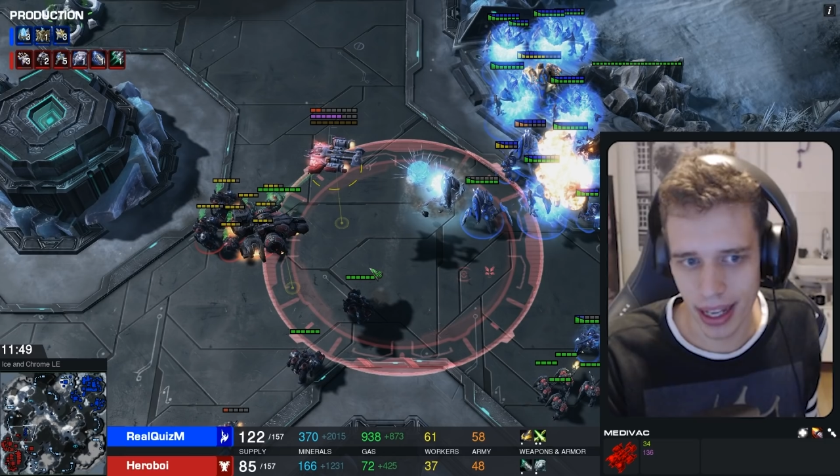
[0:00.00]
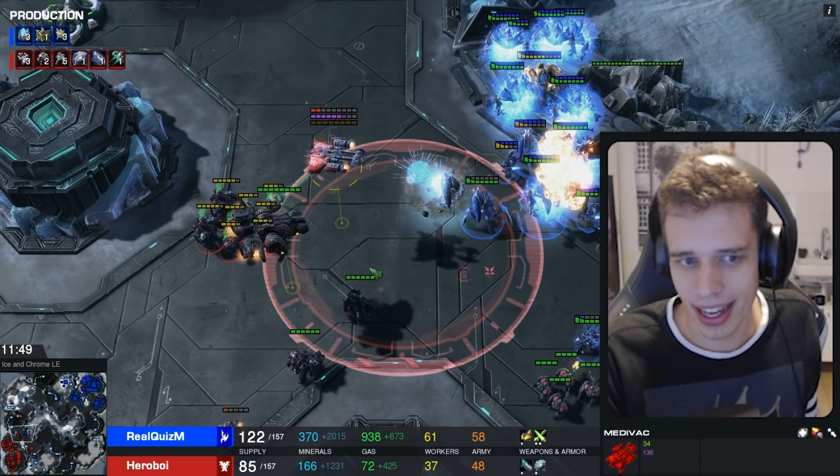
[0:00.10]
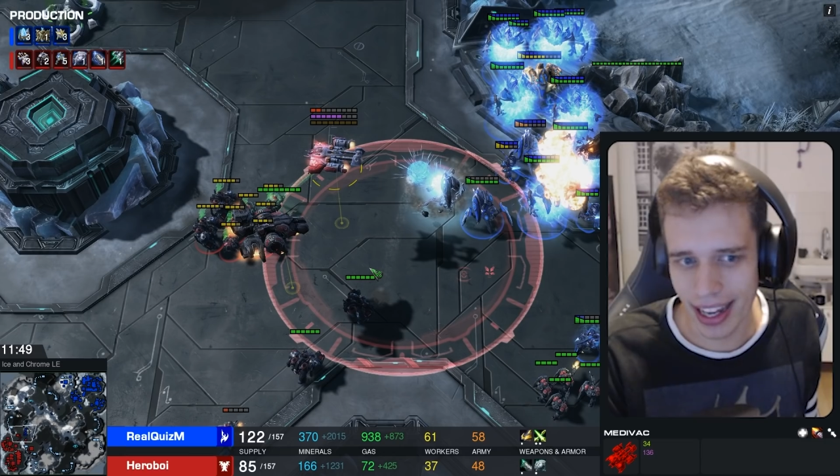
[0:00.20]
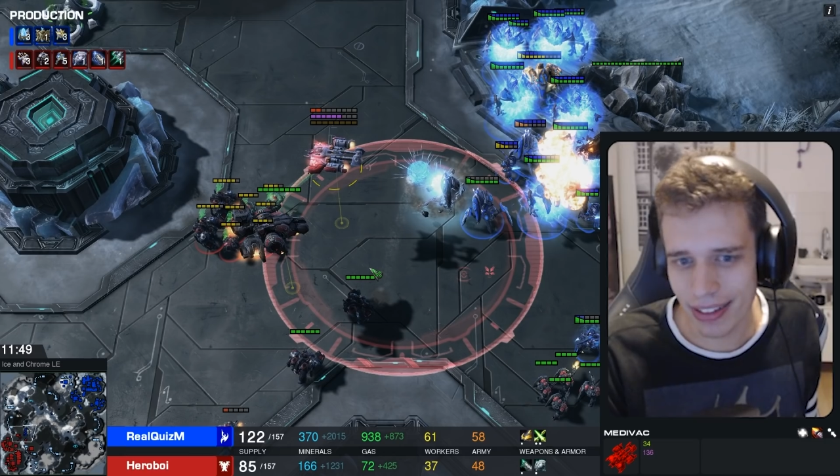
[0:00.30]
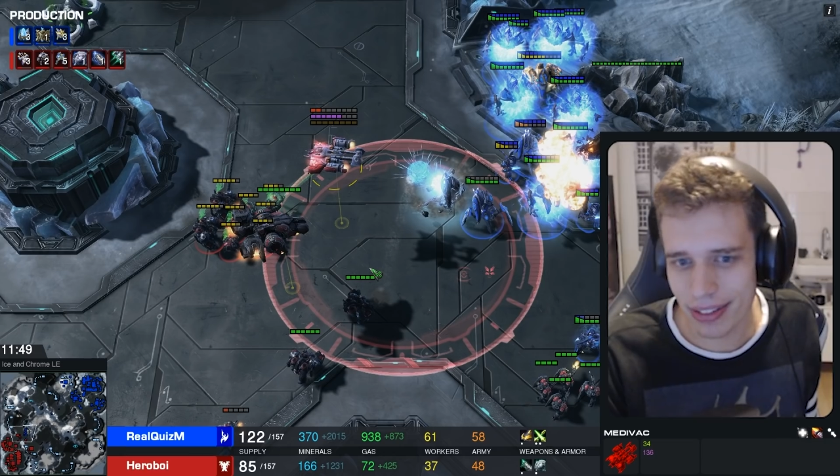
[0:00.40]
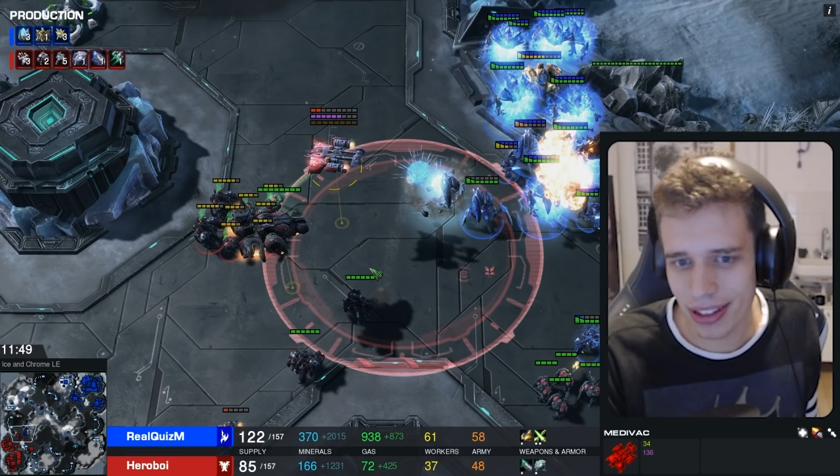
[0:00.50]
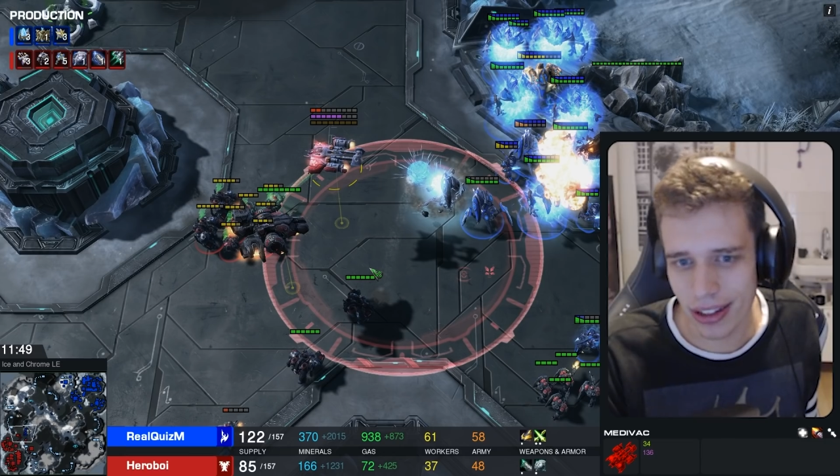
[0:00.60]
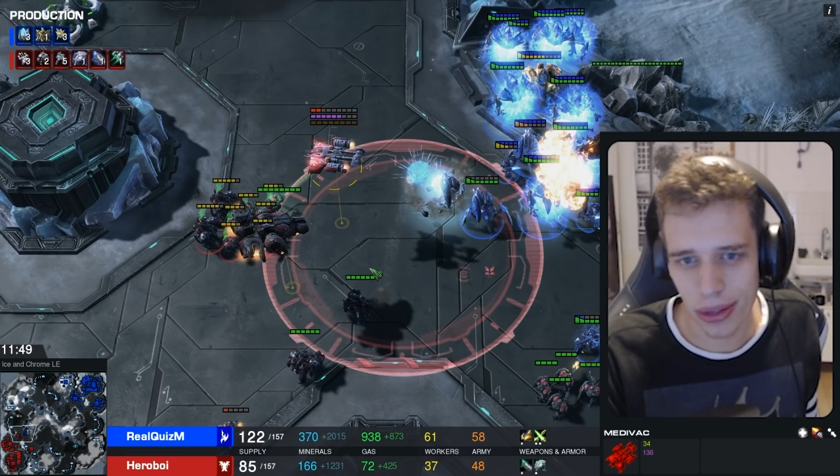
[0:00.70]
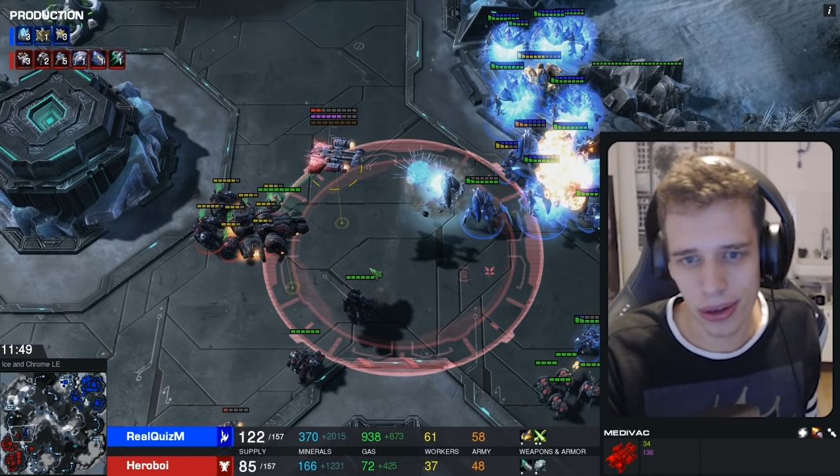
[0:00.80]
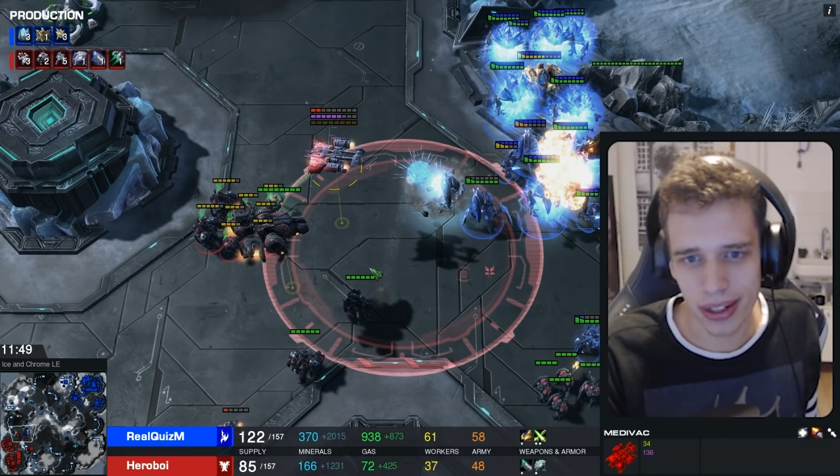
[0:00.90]
And after the
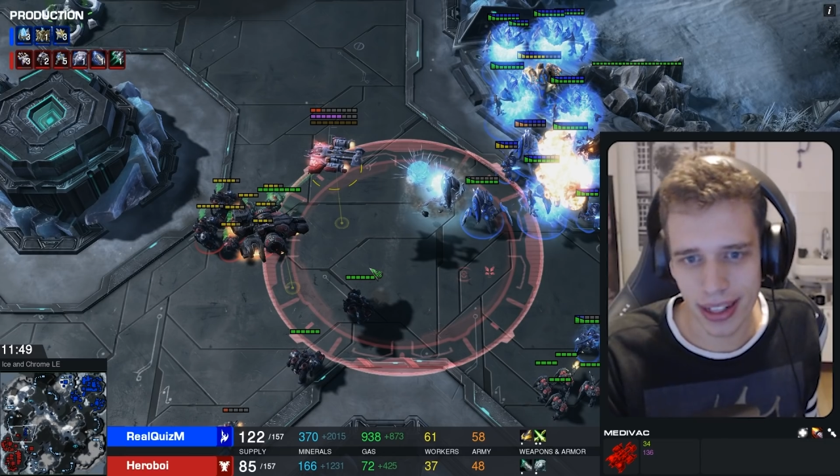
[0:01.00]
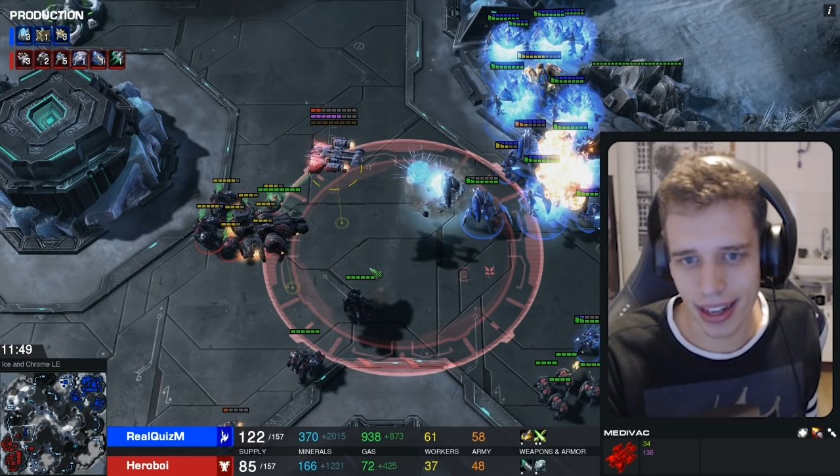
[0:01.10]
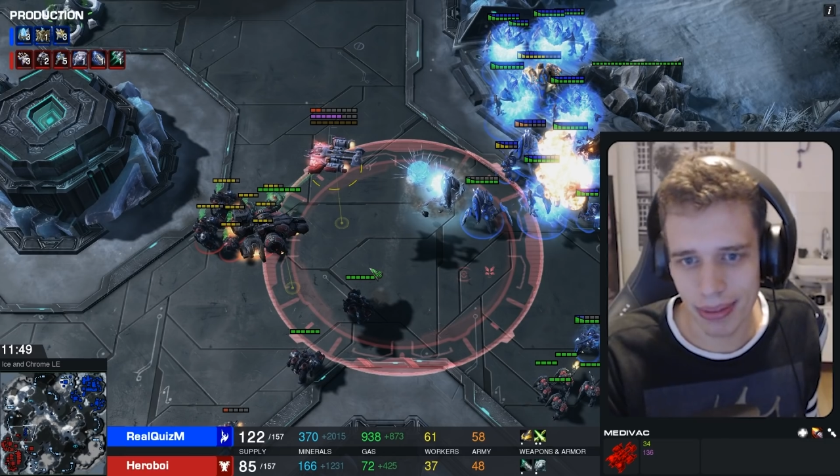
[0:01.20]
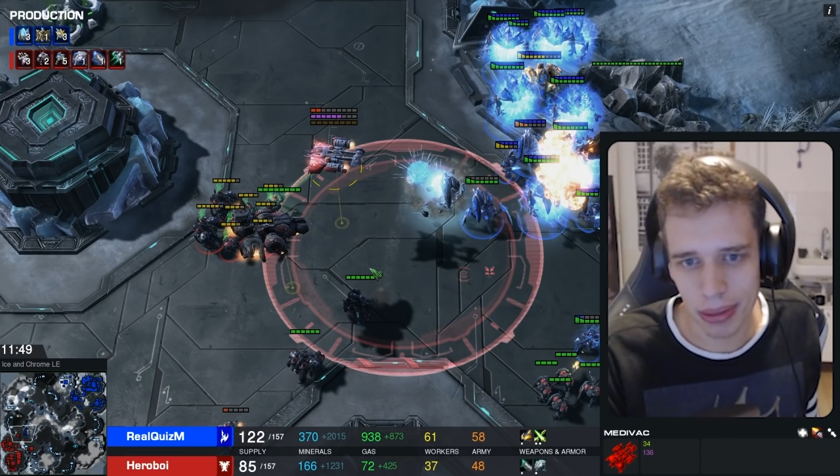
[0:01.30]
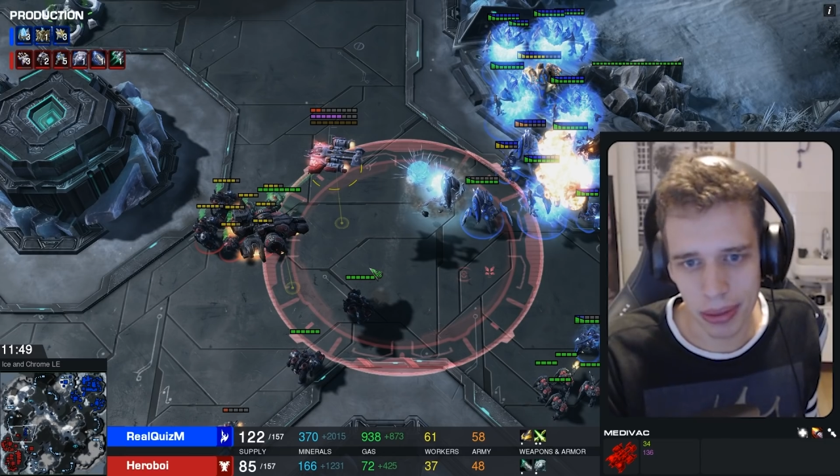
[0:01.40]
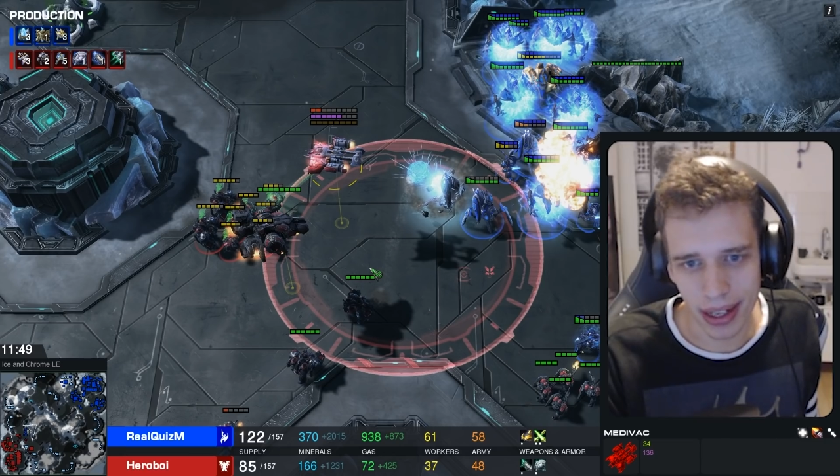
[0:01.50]
3rd time, people are